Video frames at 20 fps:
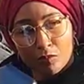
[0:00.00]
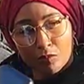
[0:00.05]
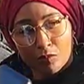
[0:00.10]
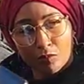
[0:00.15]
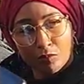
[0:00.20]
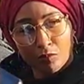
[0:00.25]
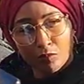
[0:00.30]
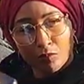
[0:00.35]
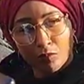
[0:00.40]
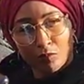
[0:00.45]

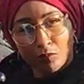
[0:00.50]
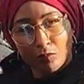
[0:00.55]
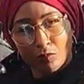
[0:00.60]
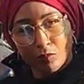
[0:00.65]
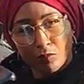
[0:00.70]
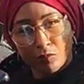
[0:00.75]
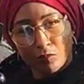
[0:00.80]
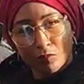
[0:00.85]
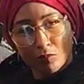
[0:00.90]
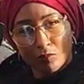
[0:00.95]

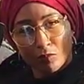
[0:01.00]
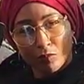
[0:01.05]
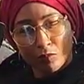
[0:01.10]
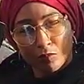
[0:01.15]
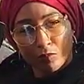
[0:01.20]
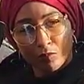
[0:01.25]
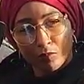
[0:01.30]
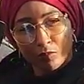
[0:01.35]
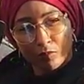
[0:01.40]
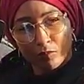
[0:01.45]

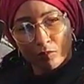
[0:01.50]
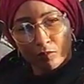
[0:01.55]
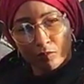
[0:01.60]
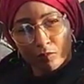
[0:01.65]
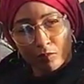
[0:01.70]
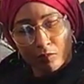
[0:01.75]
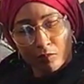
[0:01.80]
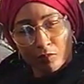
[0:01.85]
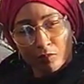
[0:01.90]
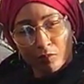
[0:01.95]

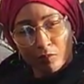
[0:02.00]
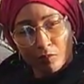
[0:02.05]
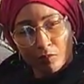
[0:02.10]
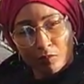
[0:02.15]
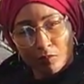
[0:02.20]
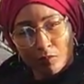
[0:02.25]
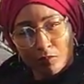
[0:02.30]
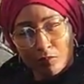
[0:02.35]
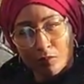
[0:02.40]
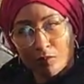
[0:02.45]

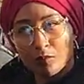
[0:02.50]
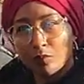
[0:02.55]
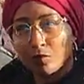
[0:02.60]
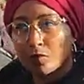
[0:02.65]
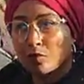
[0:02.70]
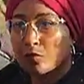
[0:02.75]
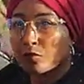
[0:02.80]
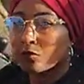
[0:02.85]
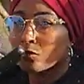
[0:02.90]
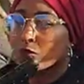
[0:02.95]

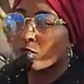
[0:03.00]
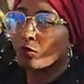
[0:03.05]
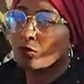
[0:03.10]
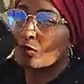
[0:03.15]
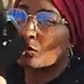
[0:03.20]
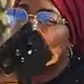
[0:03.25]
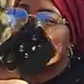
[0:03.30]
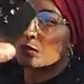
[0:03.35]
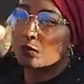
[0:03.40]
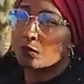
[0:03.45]

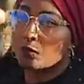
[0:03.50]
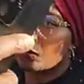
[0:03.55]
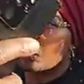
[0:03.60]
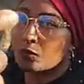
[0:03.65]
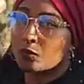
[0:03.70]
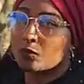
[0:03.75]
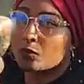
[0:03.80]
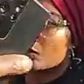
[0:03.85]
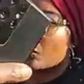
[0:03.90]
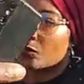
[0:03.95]

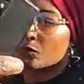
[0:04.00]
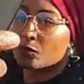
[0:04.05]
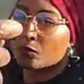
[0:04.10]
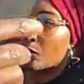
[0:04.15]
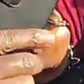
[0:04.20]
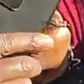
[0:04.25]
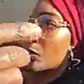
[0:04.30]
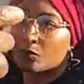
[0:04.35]
(not speaking)